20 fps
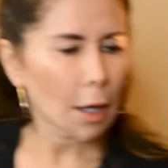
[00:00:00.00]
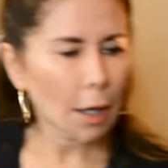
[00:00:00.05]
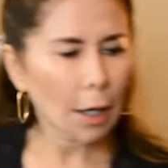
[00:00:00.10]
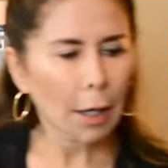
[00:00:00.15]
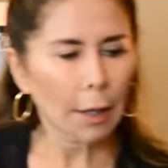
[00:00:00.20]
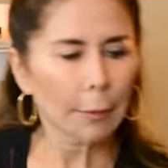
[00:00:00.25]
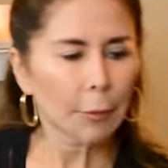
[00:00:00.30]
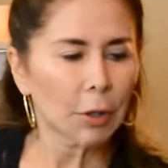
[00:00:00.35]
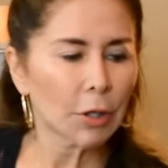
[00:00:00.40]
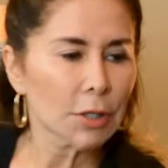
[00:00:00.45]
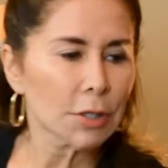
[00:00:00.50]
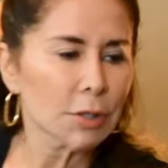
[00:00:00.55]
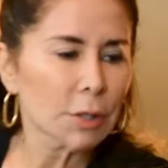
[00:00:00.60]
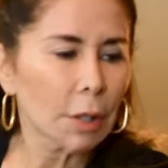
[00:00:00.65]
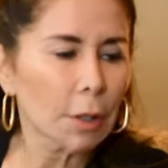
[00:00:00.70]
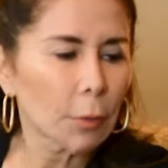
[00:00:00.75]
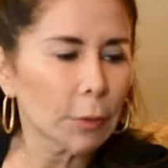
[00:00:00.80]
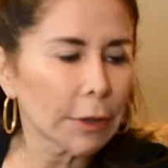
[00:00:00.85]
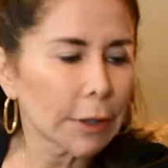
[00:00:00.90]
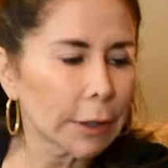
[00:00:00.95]
I'm gonna
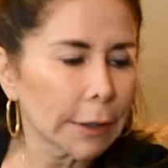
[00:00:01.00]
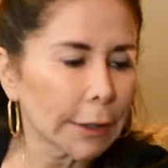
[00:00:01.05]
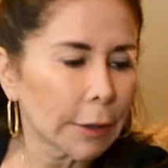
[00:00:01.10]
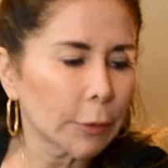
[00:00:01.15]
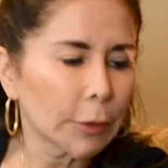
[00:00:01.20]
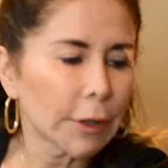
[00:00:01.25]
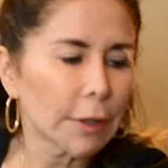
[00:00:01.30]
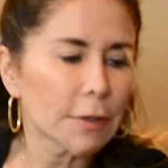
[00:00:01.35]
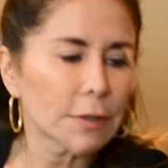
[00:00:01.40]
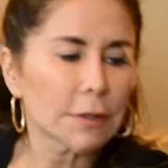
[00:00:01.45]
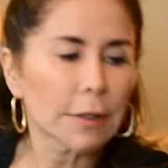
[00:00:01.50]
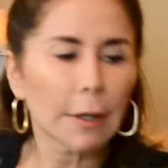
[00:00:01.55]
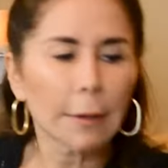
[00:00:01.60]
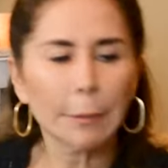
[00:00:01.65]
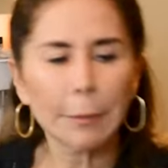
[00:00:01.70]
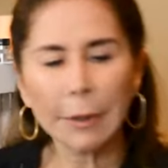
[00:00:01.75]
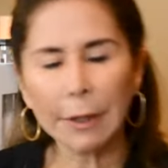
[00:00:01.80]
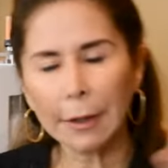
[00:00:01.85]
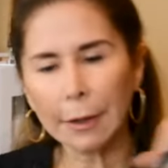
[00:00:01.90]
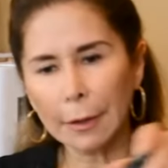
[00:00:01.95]
start with the liquid enzyme
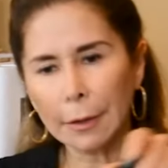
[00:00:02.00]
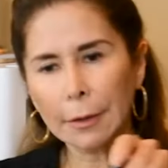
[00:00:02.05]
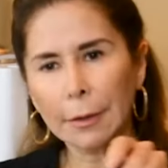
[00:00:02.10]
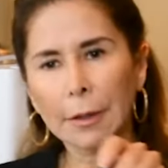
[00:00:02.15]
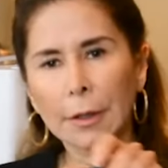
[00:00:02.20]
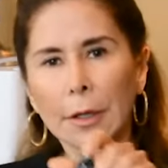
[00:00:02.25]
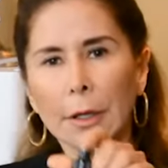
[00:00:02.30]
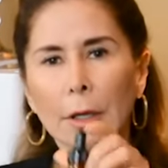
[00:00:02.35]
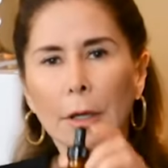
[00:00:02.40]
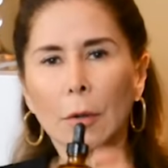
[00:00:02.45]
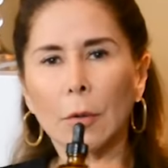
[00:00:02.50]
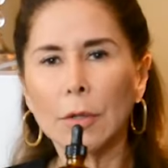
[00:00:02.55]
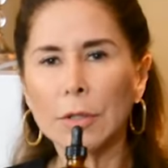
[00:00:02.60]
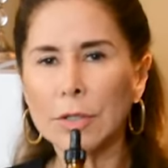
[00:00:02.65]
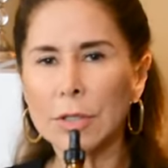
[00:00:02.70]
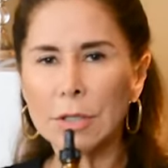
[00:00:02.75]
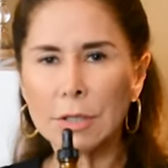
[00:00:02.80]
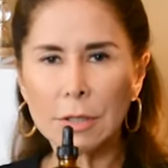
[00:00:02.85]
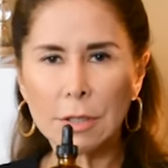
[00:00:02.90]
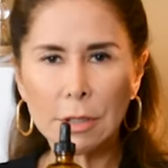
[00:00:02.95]
peel,
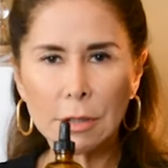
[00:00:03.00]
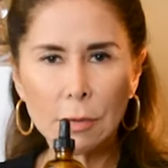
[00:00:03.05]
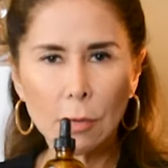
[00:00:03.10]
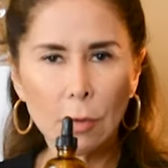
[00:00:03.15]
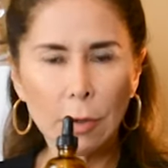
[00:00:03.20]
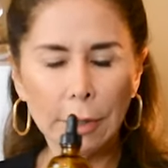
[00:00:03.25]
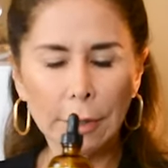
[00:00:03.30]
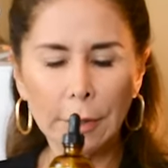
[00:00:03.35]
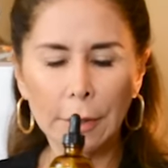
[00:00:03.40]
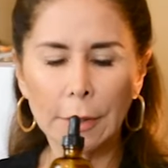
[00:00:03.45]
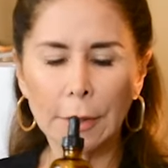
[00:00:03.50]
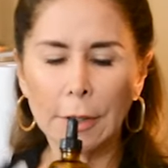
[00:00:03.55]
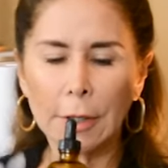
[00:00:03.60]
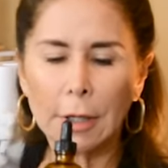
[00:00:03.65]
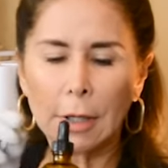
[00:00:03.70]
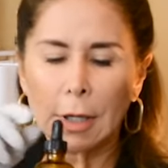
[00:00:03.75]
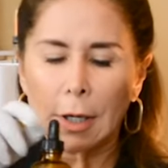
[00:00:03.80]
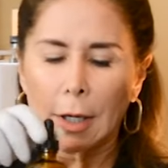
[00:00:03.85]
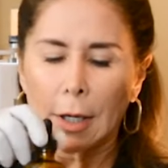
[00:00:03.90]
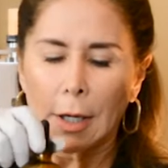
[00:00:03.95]
which is this one.
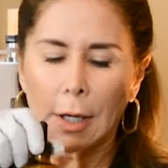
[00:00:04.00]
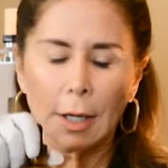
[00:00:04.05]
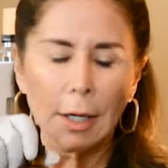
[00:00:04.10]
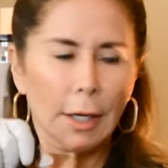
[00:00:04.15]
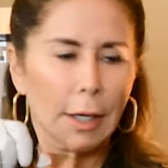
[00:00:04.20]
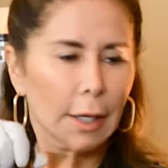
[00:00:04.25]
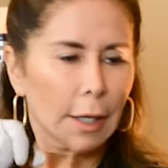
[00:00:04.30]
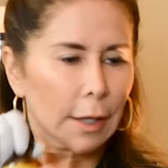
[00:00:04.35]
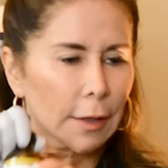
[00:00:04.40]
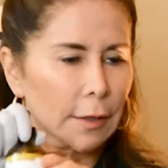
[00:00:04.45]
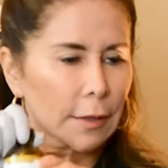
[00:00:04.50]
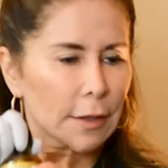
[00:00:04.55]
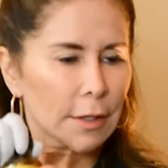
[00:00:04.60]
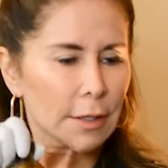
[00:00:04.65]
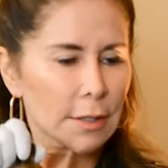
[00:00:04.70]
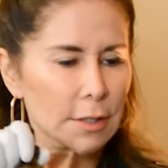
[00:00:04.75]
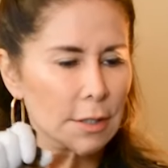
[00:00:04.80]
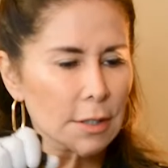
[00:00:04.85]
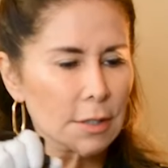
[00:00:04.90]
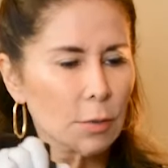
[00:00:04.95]
And
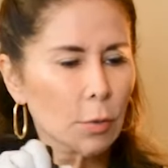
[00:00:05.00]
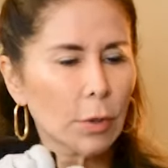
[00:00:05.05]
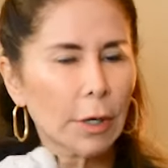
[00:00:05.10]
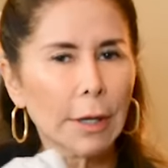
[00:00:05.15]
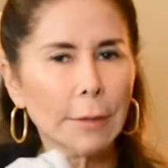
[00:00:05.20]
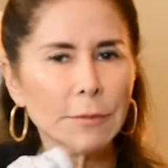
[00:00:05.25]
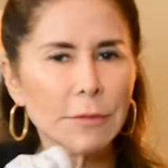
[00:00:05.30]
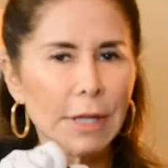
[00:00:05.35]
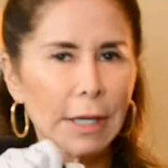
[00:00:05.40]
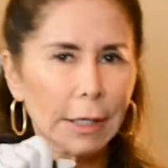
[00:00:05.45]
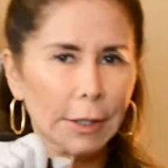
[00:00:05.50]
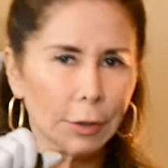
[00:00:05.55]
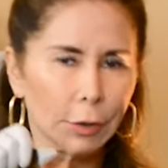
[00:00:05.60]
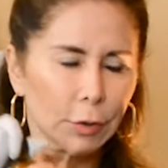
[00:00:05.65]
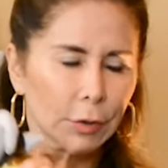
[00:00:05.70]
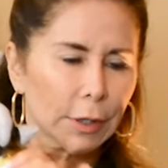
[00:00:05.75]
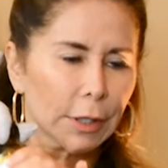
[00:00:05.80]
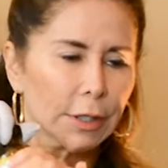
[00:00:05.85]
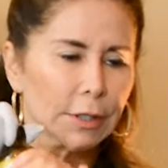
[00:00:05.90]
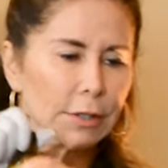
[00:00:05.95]
this is what I'm telling
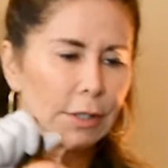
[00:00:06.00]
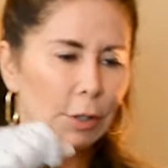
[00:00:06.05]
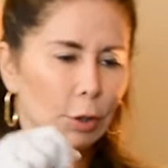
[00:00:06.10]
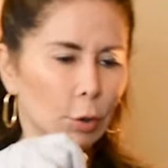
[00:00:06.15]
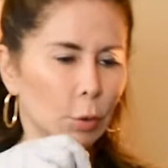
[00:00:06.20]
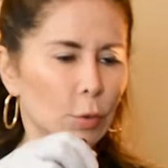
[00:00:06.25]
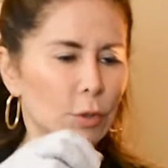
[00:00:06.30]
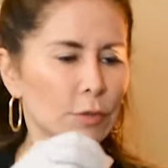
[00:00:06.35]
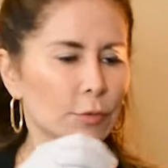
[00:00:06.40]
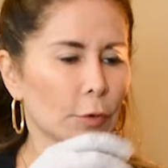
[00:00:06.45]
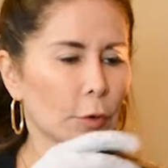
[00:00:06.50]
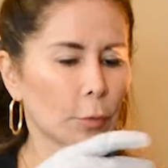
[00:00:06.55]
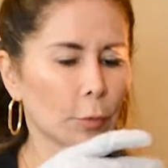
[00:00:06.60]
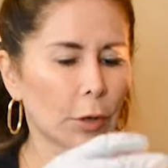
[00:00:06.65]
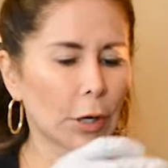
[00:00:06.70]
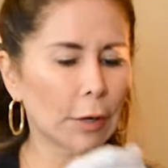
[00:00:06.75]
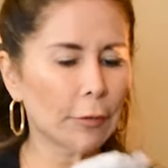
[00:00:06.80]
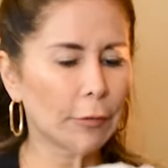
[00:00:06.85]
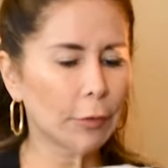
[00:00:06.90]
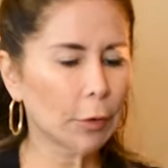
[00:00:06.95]
you that is the newest
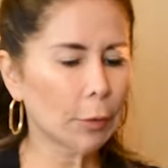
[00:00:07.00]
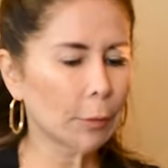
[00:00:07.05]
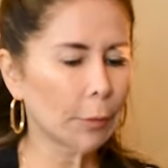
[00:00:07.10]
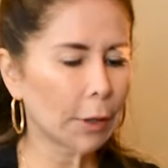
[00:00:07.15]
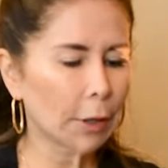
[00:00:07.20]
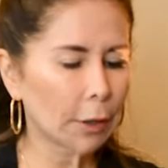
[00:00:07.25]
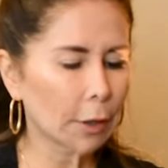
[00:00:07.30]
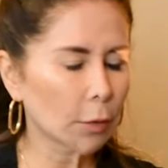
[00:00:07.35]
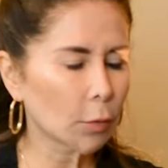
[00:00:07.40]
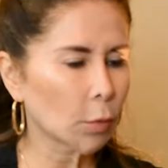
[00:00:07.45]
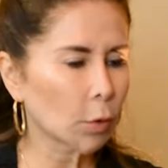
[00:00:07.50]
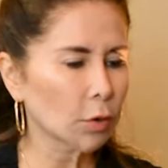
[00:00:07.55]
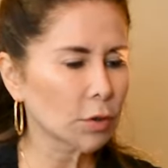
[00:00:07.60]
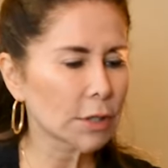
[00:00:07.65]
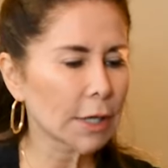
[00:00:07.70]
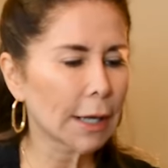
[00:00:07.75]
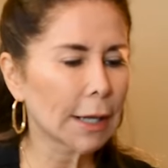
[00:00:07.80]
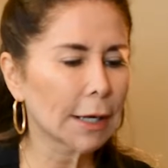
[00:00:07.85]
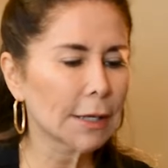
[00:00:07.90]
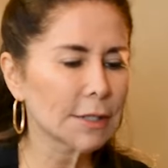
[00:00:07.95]
formula from Rhonda
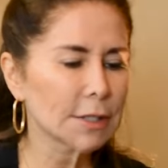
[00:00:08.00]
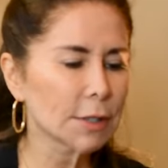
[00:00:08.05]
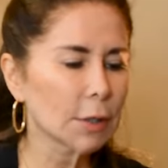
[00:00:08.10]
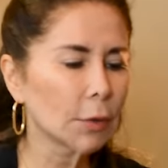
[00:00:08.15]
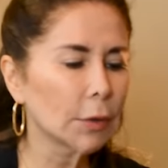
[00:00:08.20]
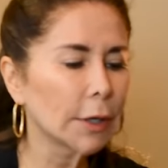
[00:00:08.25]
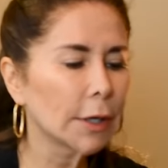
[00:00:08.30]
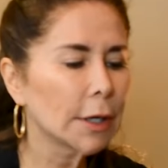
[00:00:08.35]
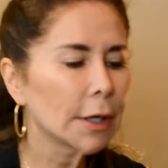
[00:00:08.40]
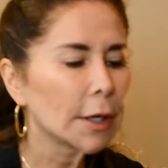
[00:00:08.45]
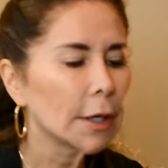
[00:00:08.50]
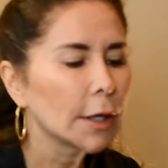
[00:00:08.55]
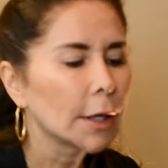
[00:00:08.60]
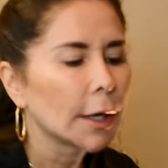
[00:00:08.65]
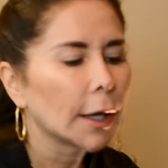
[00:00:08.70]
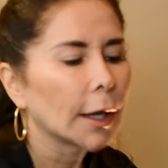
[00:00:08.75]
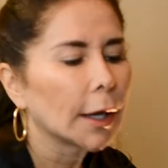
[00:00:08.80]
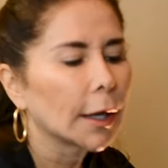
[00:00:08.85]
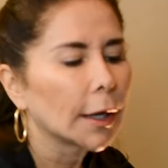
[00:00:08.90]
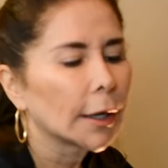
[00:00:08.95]
Allison.
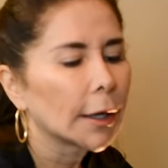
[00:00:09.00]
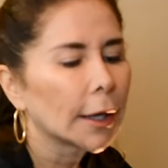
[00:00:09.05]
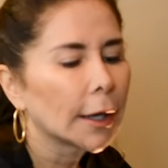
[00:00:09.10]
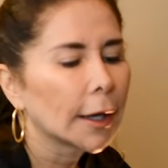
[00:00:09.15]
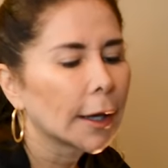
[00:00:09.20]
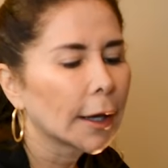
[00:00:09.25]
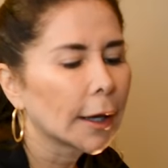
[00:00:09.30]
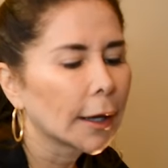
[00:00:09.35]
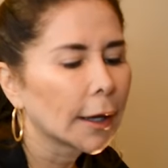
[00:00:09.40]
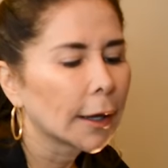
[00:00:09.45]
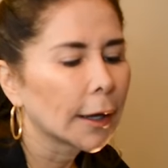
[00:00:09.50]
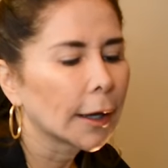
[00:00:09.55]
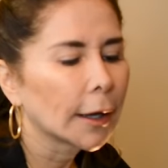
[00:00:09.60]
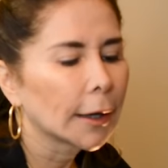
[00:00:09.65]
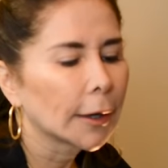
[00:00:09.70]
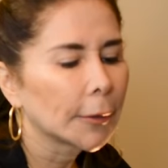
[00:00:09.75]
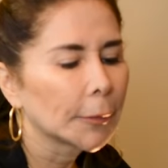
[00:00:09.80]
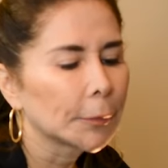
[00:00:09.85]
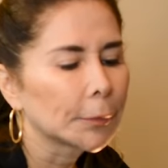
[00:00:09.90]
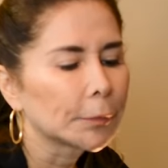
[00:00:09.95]
And
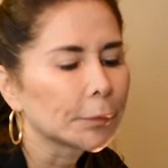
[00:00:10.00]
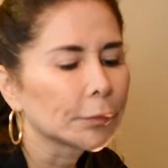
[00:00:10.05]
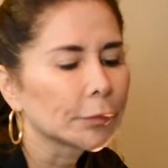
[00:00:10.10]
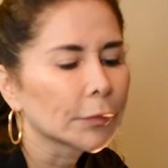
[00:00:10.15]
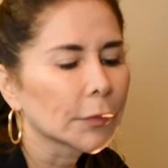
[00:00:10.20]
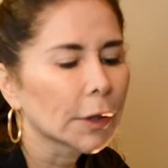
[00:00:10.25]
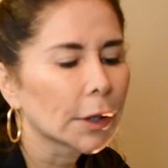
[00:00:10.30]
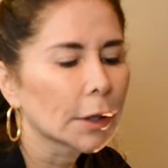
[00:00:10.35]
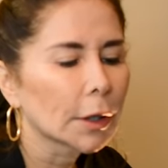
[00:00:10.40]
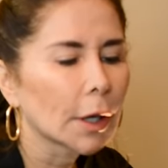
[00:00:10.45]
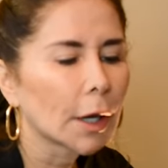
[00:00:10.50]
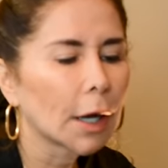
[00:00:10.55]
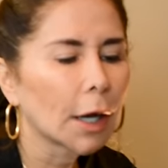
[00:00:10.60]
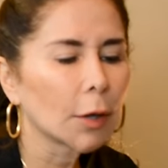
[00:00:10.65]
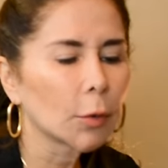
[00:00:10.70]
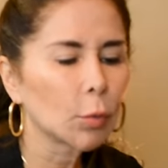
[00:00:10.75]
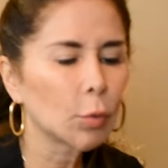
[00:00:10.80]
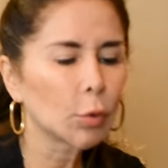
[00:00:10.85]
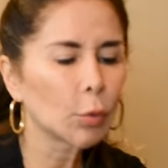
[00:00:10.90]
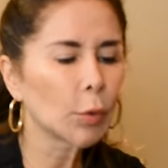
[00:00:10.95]

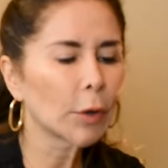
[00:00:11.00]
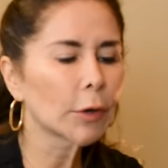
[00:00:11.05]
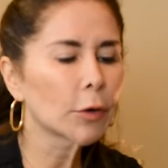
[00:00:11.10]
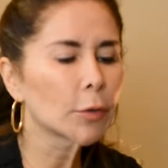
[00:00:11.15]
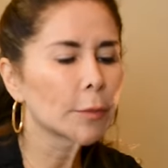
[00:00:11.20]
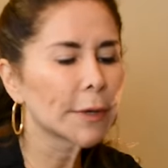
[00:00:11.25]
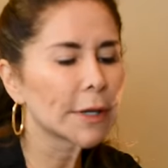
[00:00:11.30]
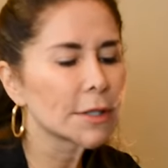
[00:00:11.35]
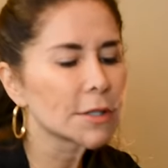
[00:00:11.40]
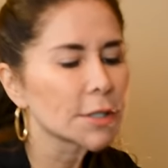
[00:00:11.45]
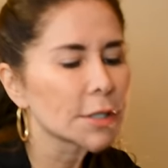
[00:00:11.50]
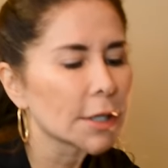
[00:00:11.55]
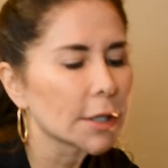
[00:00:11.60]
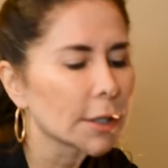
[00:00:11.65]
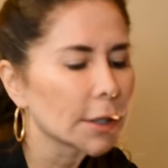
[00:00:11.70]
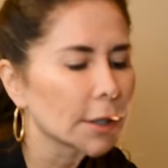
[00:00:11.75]
I would recommend